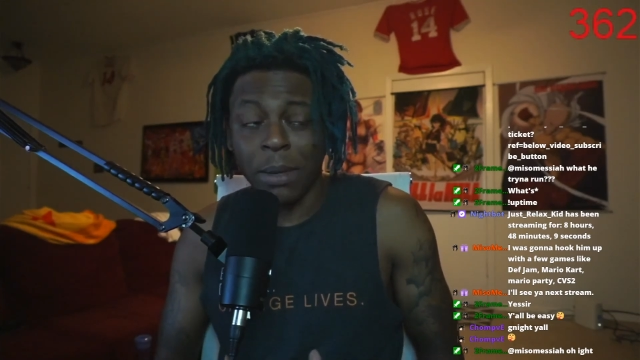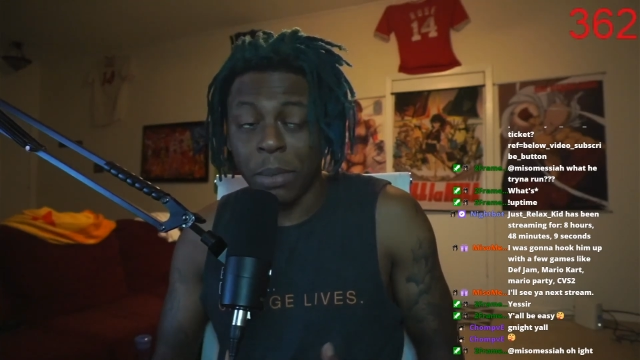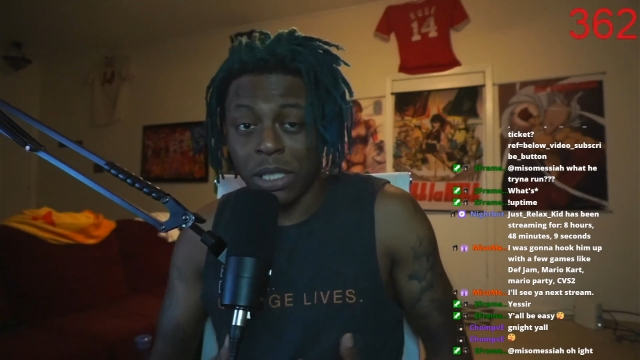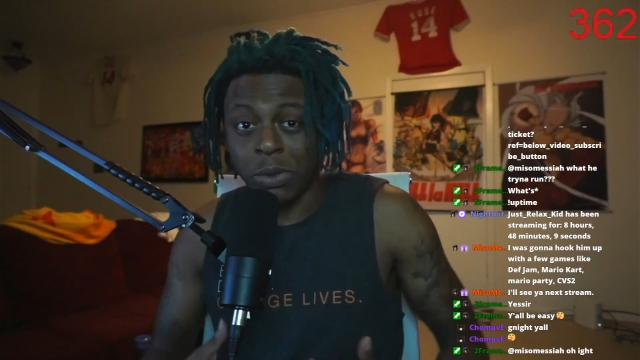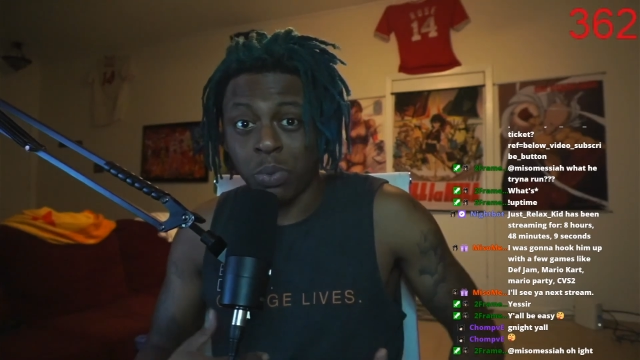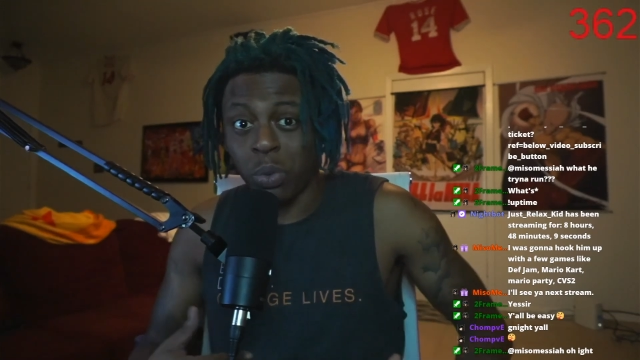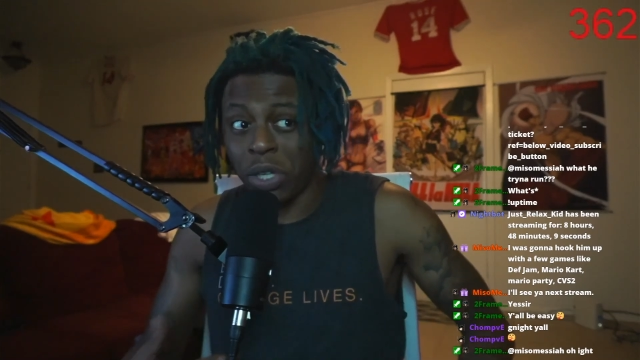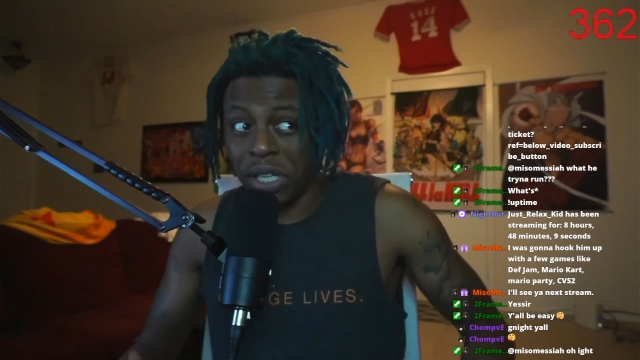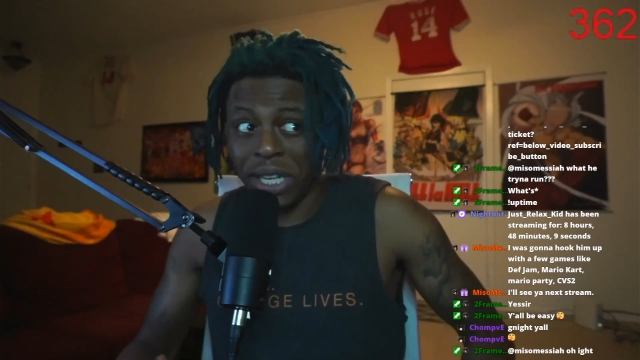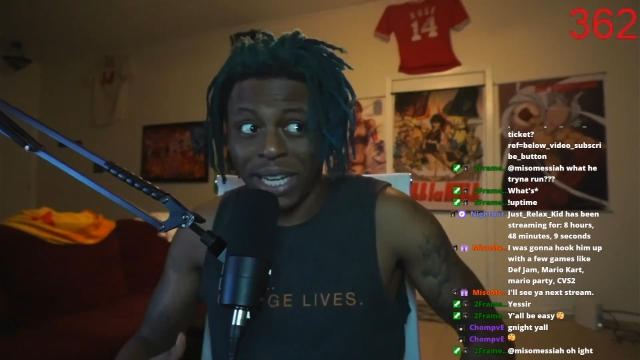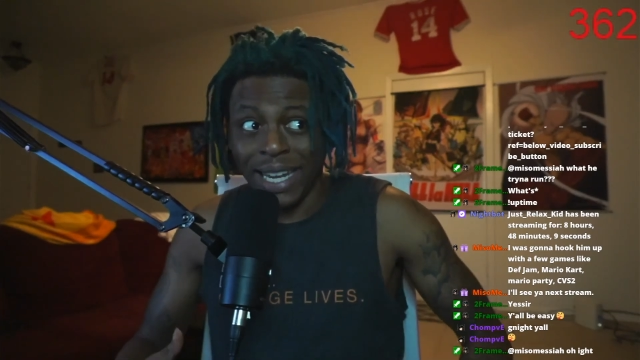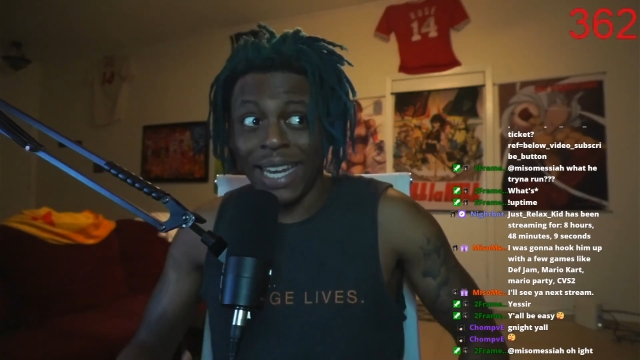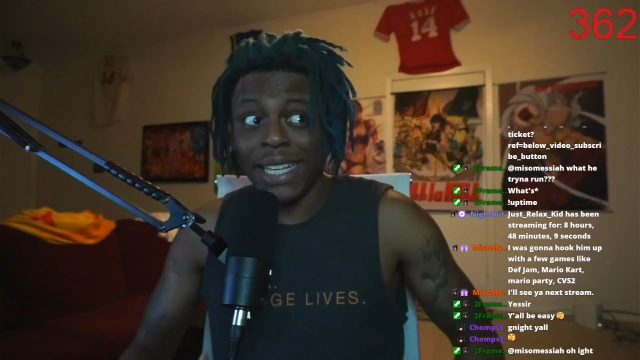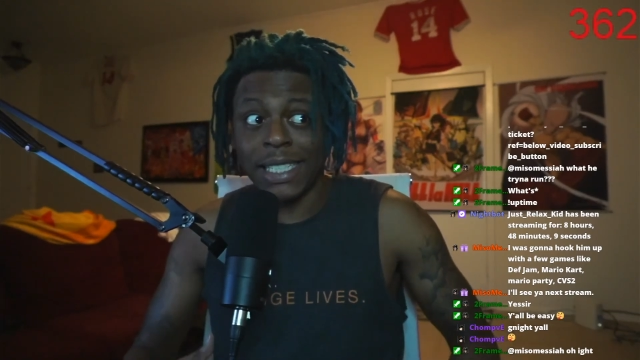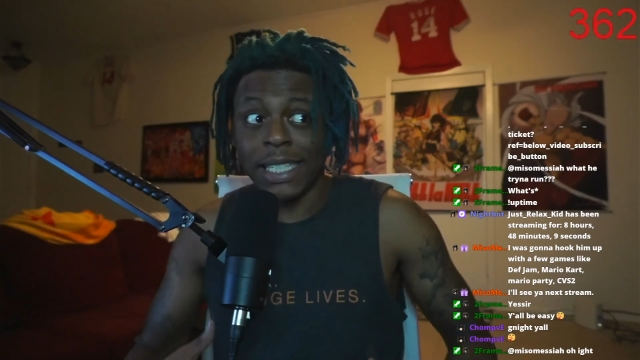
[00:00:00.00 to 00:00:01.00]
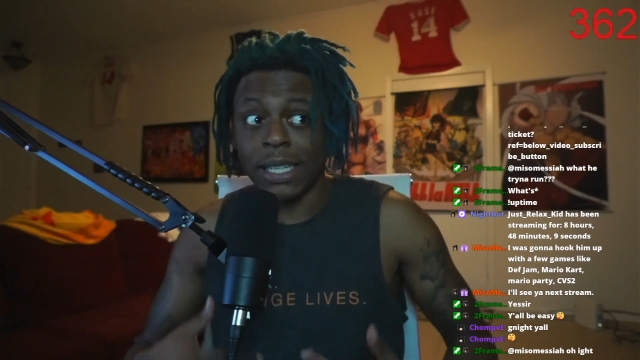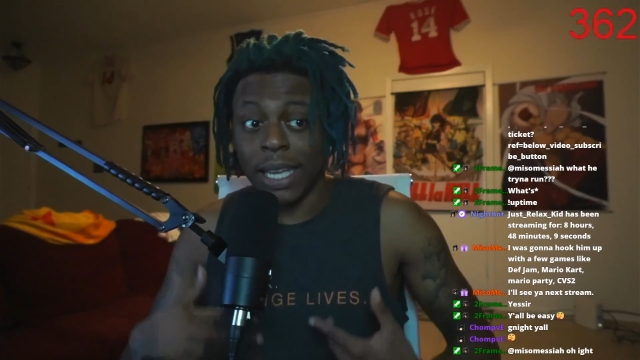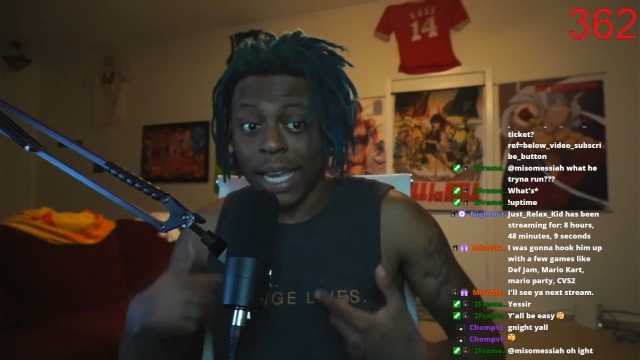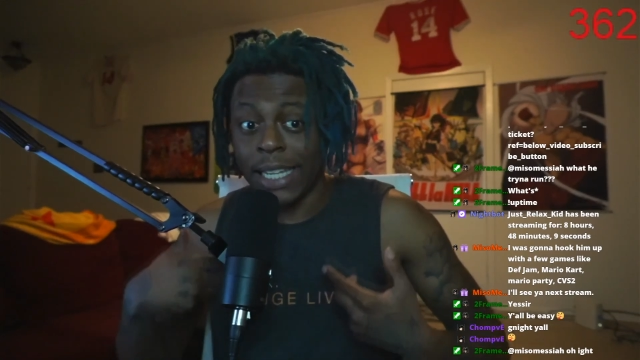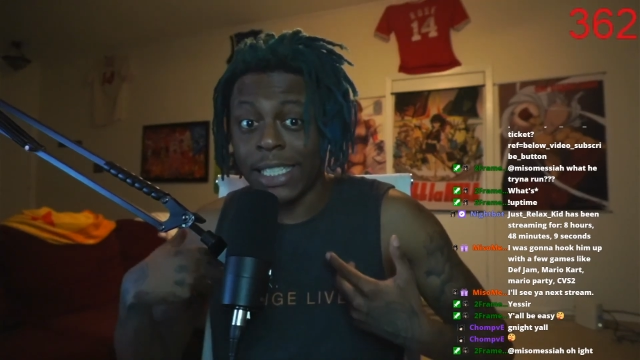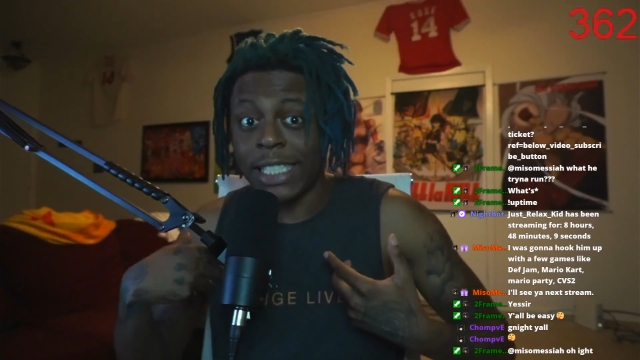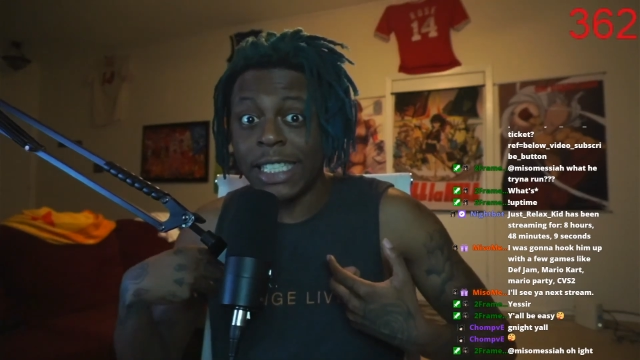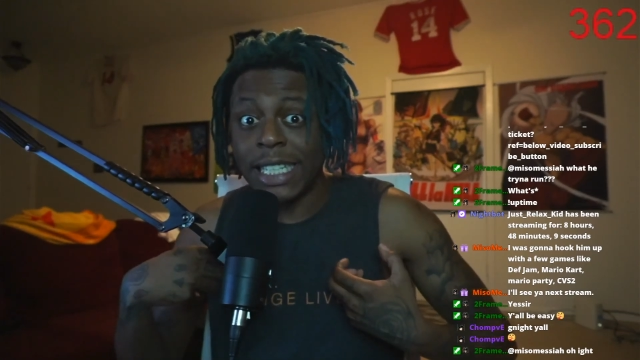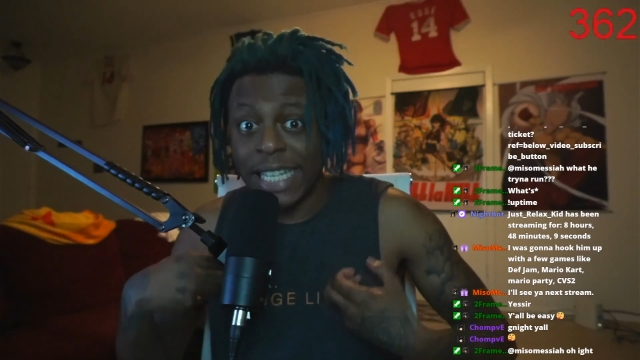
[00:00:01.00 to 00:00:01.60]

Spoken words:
It's really easy. It's